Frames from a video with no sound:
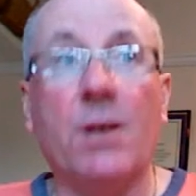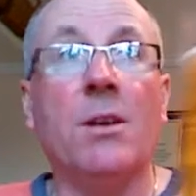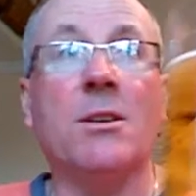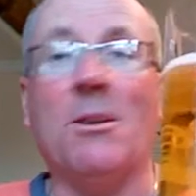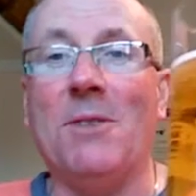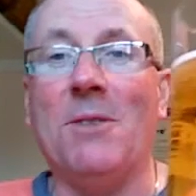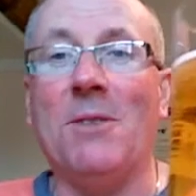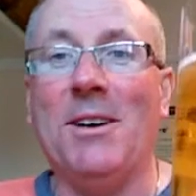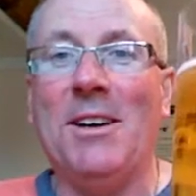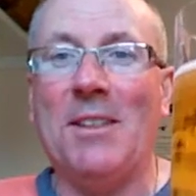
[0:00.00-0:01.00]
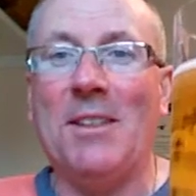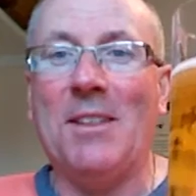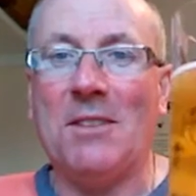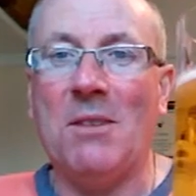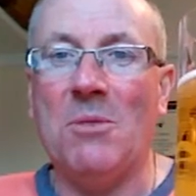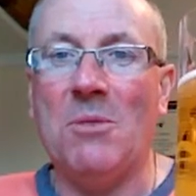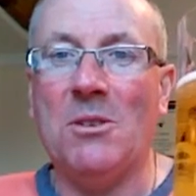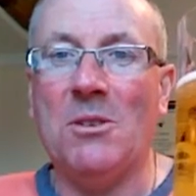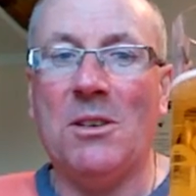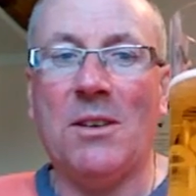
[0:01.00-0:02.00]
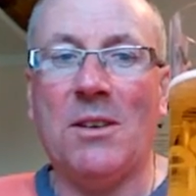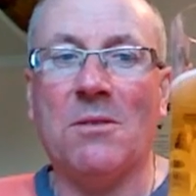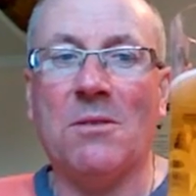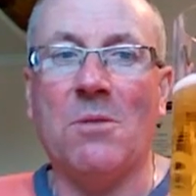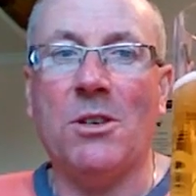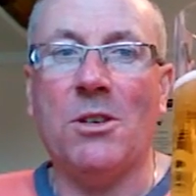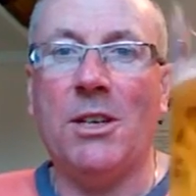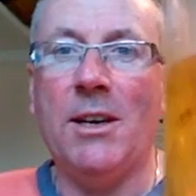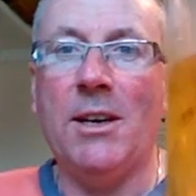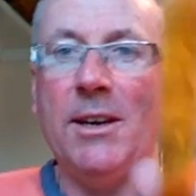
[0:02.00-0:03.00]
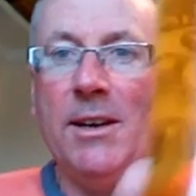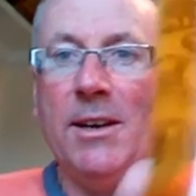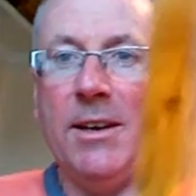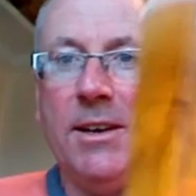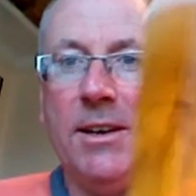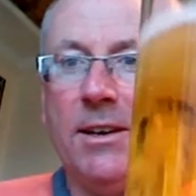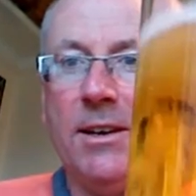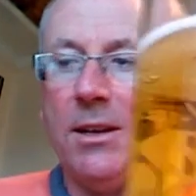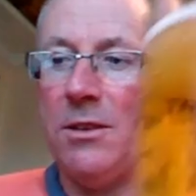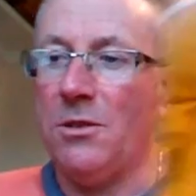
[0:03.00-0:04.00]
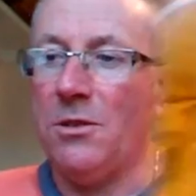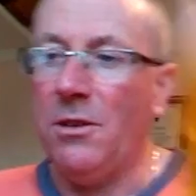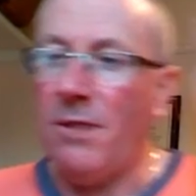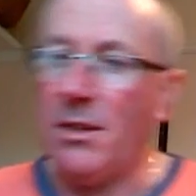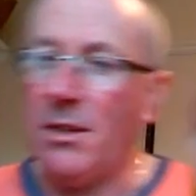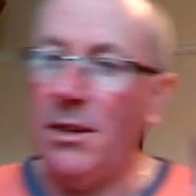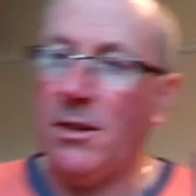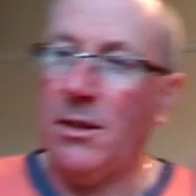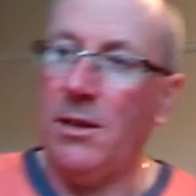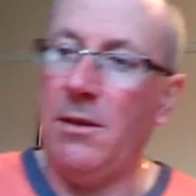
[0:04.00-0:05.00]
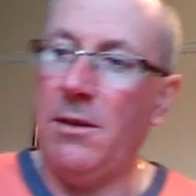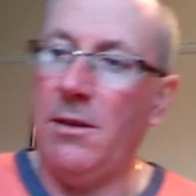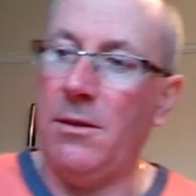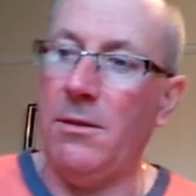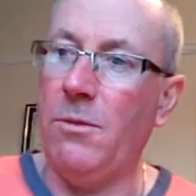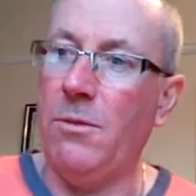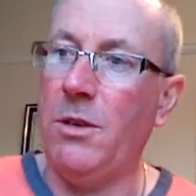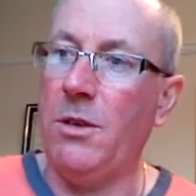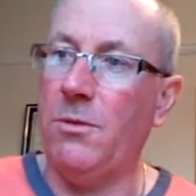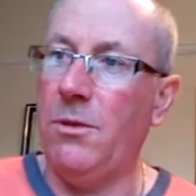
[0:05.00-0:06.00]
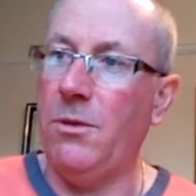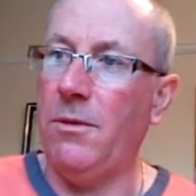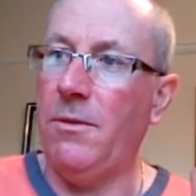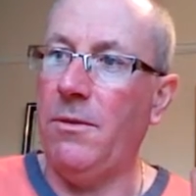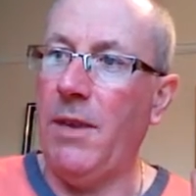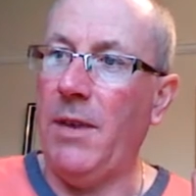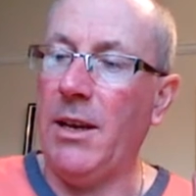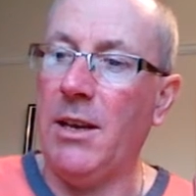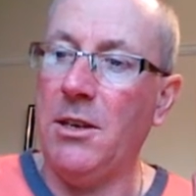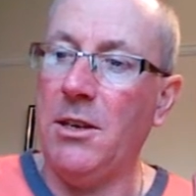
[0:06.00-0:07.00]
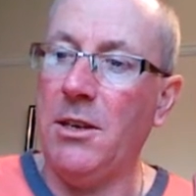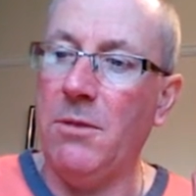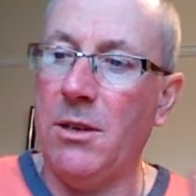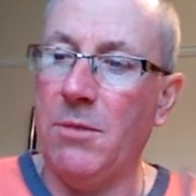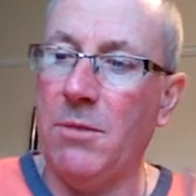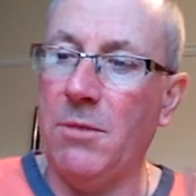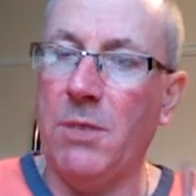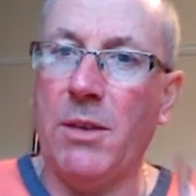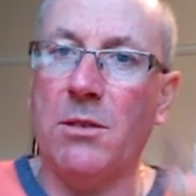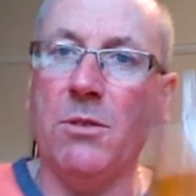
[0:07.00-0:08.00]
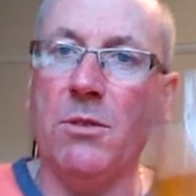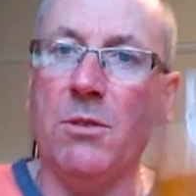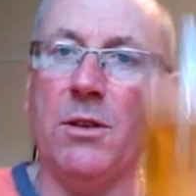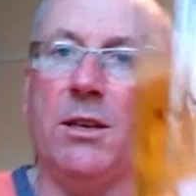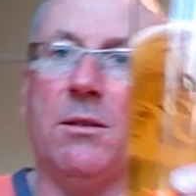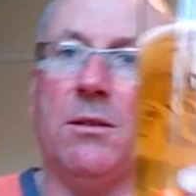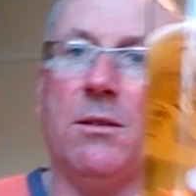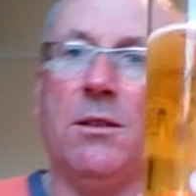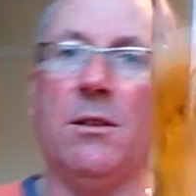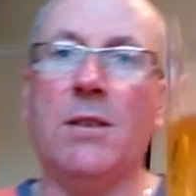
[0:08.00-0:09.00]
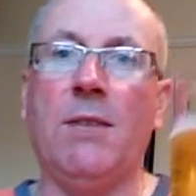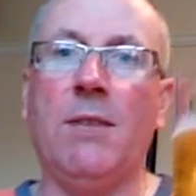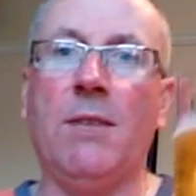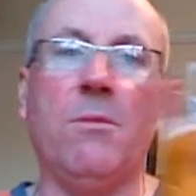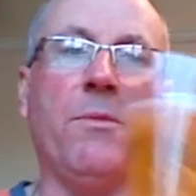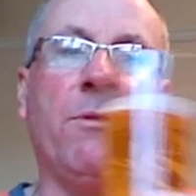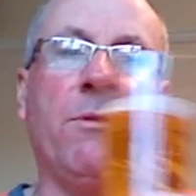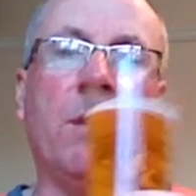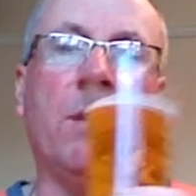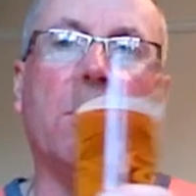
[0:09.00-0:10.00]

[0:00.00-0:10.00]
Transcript: So uh, thanks very much. Thanks for watching. Uh, I'll enjoy the rest of this uh, Wychwood catcher, which I'm going to buy some more of these and uh, save them for a nice